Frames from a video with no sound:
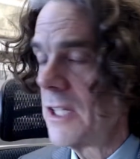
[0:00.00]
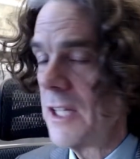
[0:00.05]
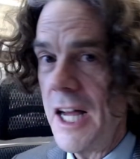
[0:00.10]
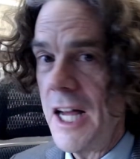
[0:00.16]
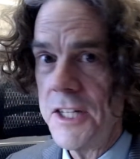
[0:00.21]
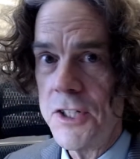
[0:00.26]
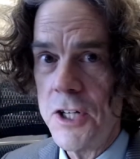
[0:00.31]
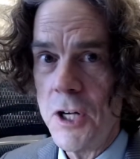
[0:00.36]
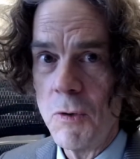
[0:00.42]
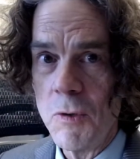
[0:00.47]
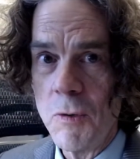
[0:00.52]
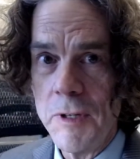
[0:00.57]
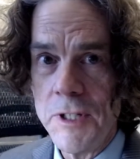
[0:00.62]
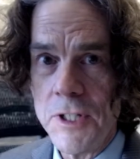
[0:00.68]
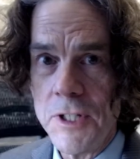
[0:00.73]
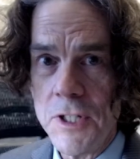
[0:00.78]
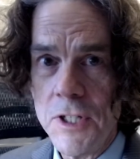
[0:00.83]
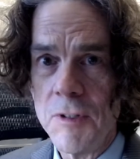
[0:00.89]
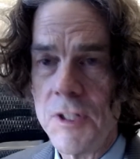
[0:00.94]
has,
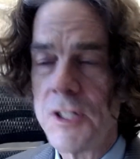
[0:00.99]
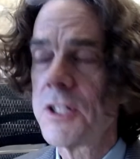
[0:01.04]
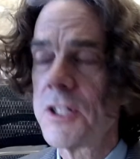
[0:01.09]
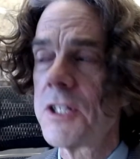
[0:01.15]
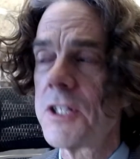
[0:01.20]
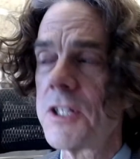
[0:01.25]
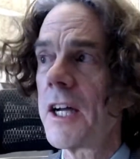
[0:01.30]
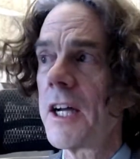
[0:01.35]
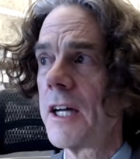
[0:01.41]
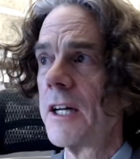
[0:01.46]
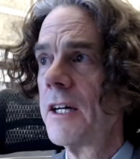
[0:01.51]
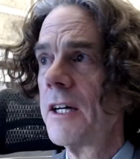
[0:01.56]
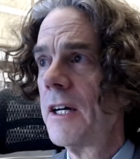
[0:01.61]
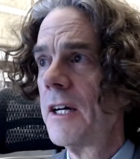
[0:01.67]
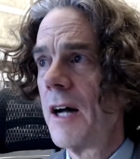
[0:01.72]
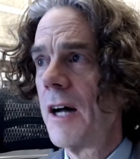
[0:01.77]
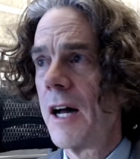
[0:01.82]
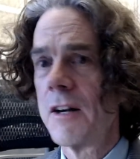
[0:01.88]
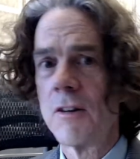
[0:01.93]
last year when she was
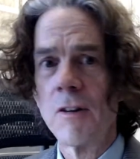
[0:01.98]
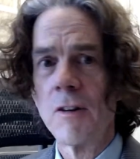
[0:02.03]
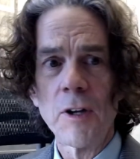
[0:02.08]
sick,